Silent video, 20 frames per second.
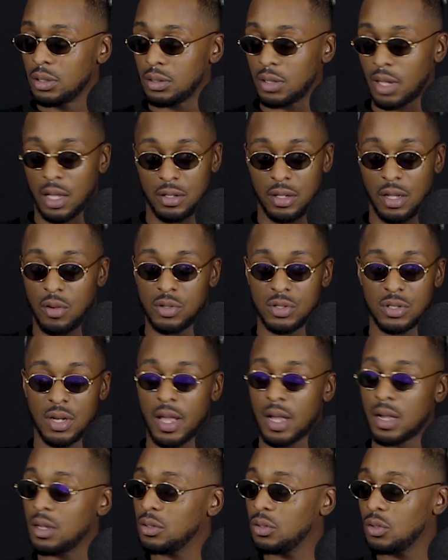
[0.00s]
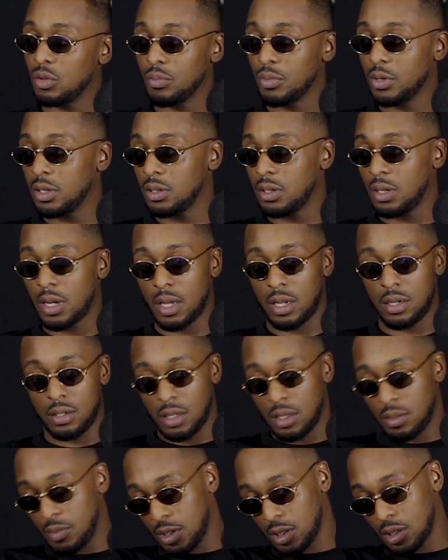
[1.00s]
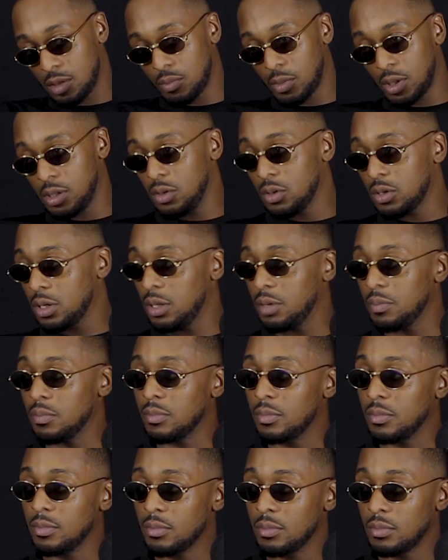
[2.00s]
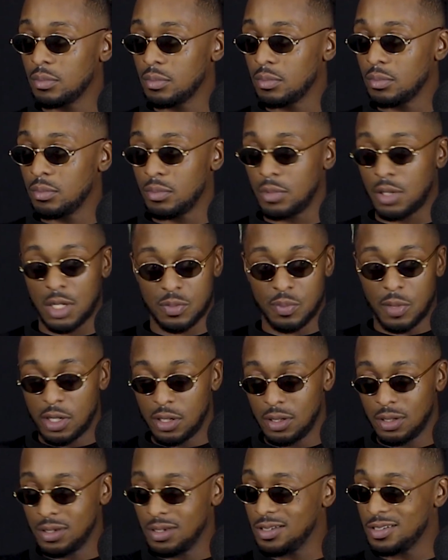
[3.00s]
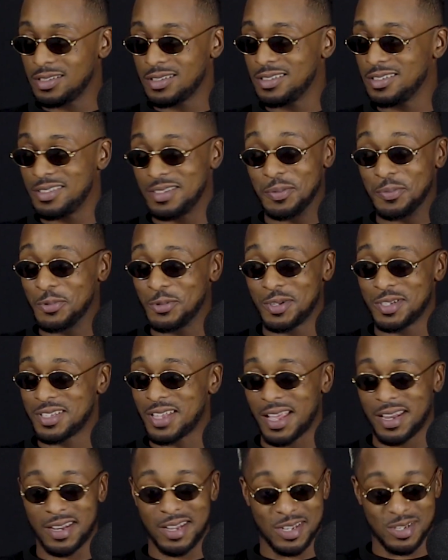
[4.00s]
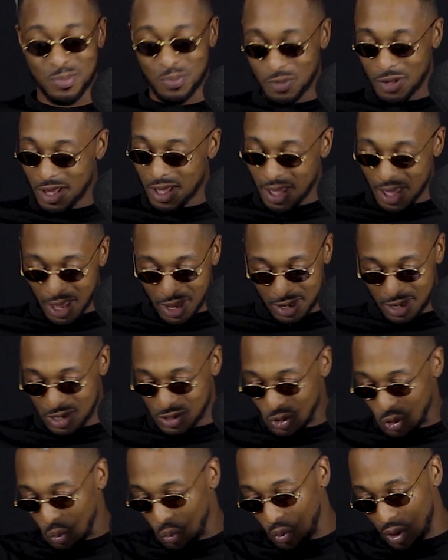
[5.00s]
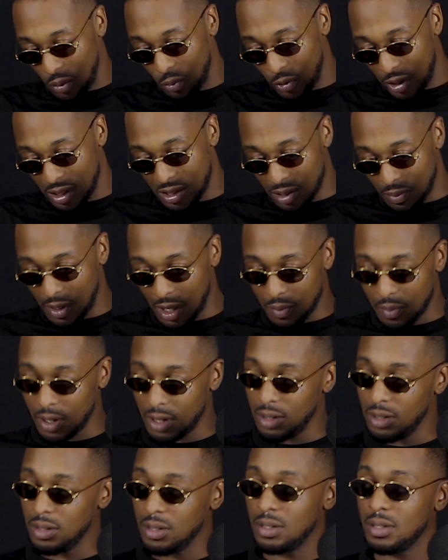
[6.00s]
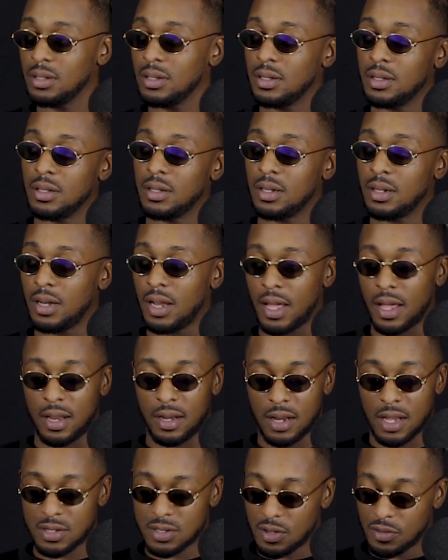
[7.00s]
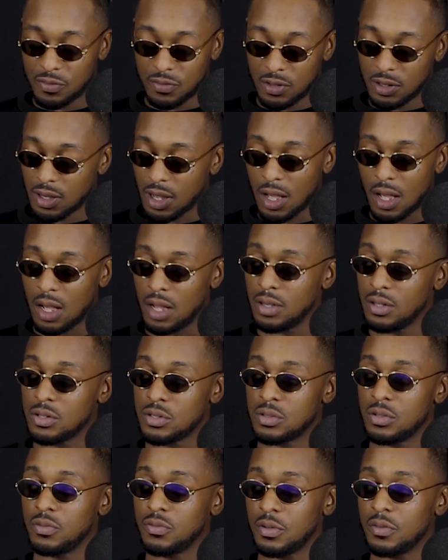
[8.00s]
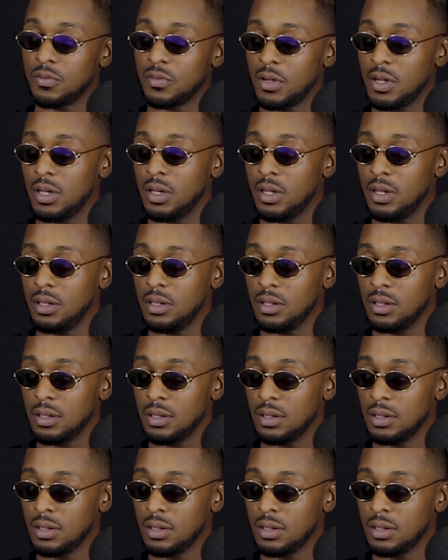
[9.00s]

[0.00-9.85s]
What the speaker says: That was like a no-brainer. Like, they're making money. Look at them. There's money in this. Simple as that. And there's not one way to make money. That's something that I understood from very early.